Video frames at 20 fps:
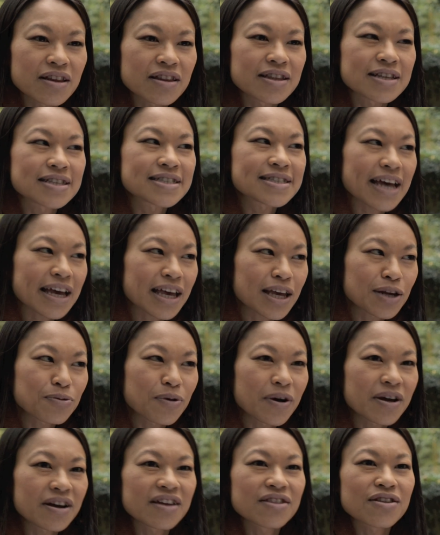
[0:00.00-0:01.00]
the second
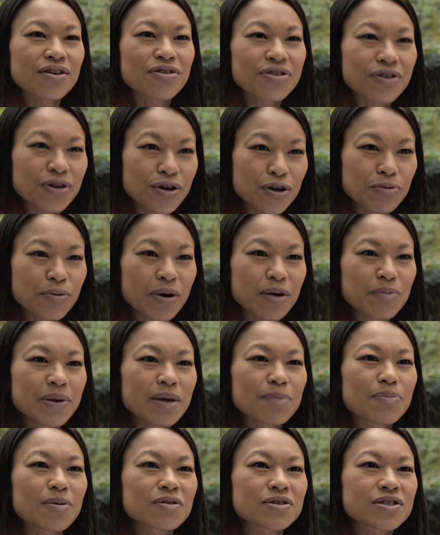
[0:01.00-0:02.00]
one and the third one,
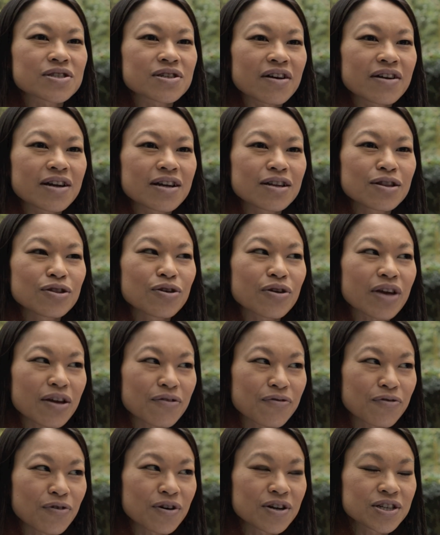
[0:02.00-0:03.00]
people started looking
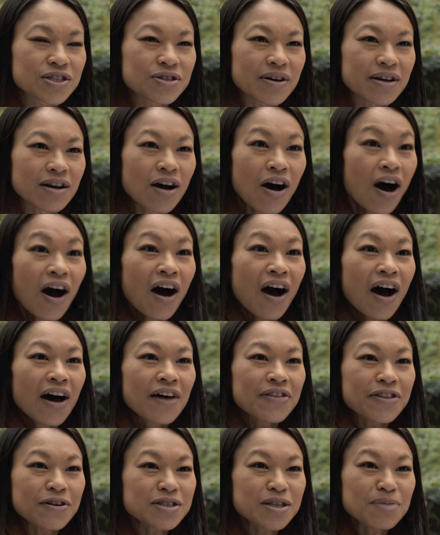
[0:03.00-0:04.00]
forward to it. Oh,
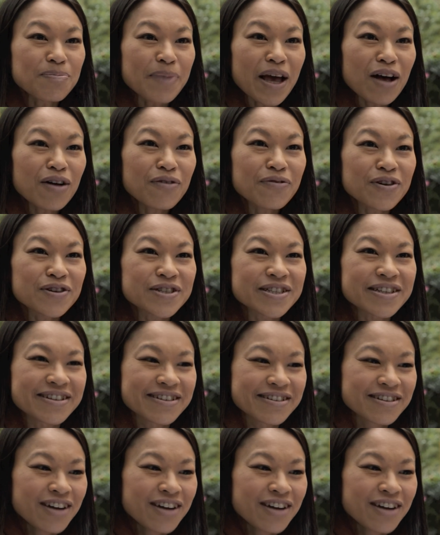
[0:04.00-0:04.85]
there's a male version.